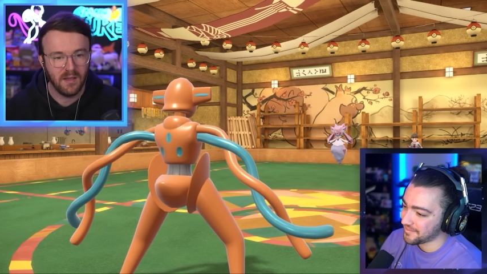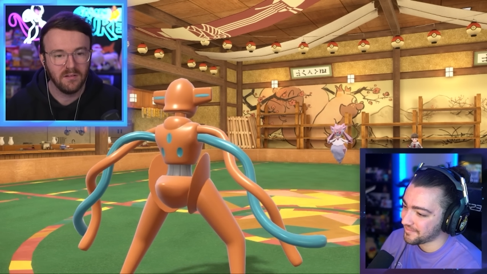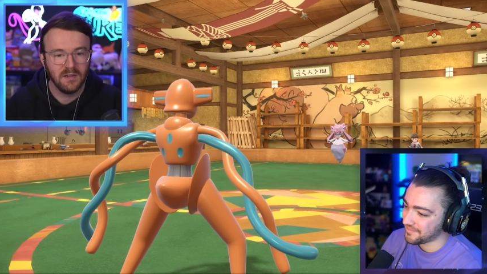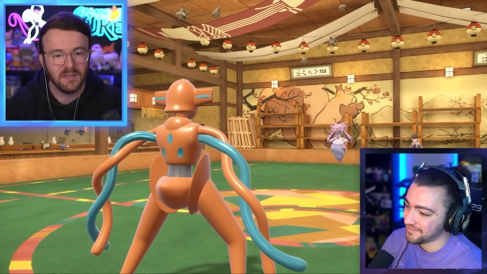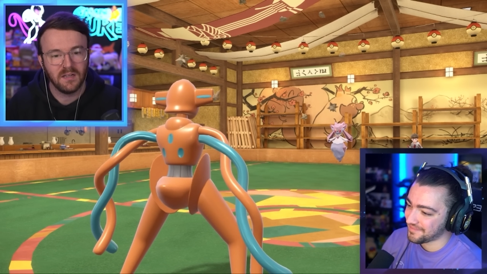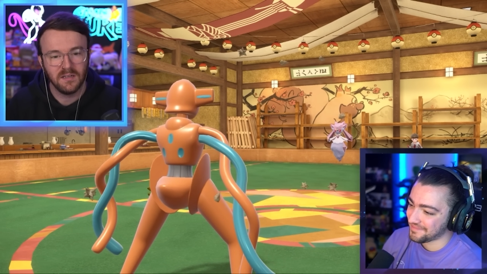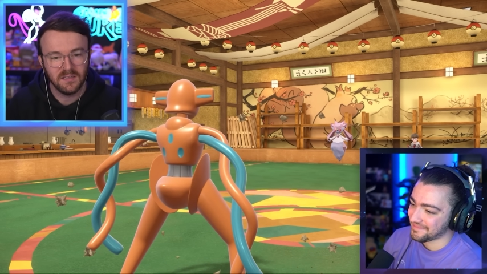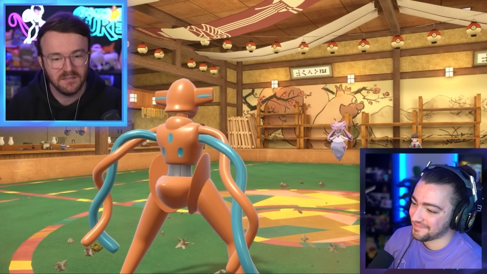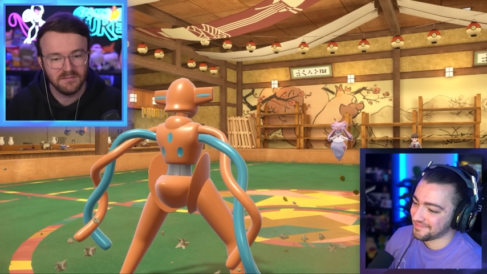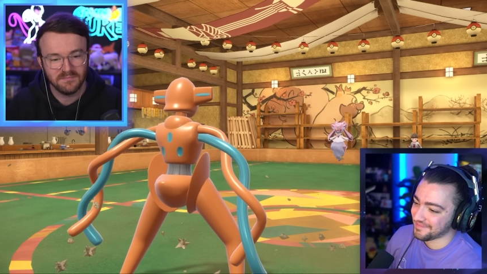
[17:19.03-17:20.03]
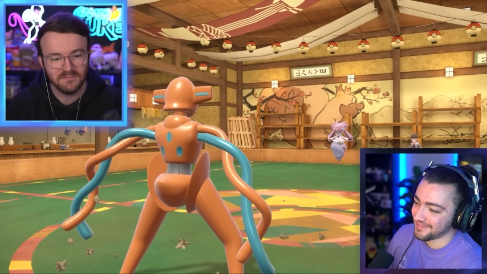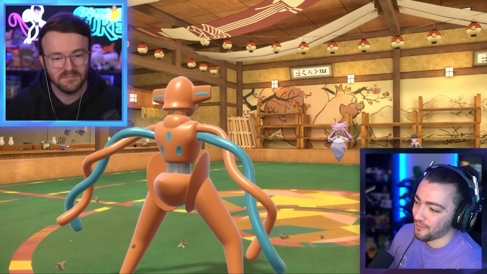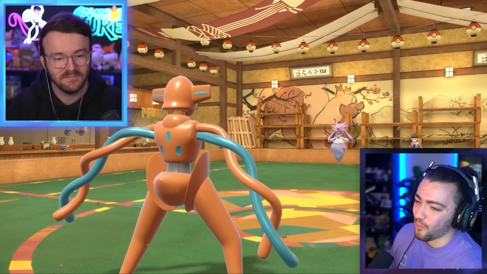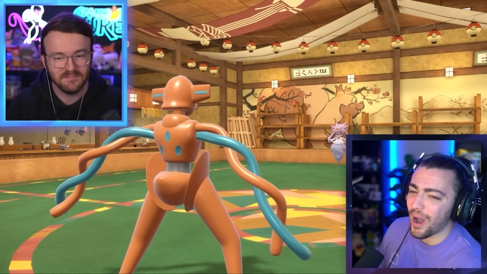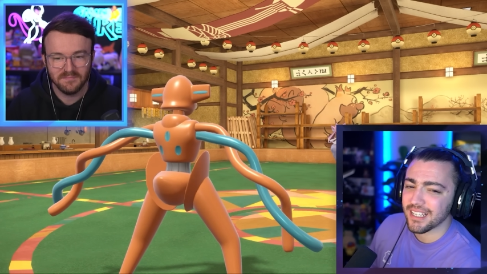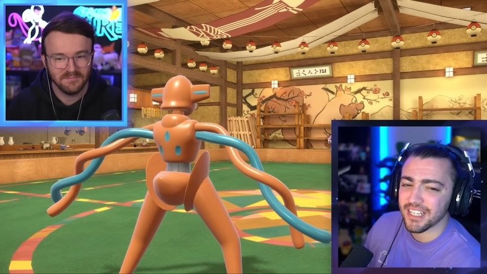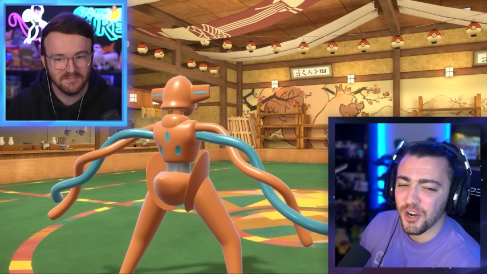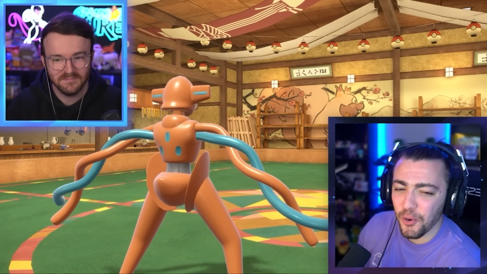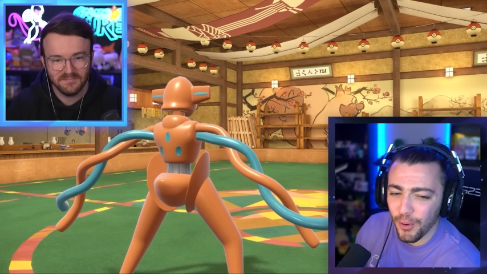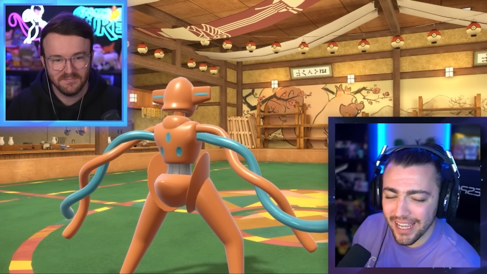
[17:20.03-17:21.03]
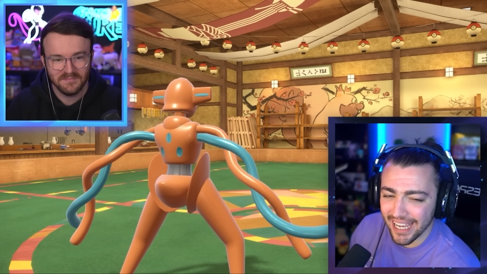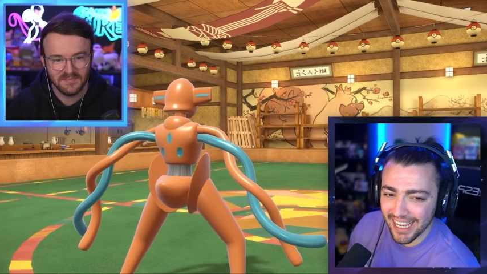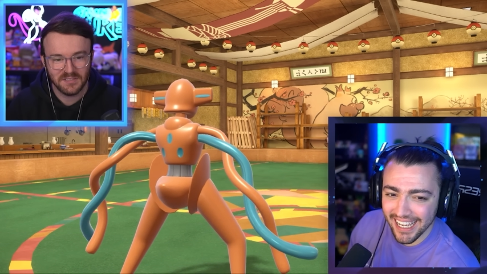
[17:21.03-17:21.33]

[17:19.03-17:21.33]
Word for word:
Speaker 1: By the way, like.
Speaker 2: Why is that annoying?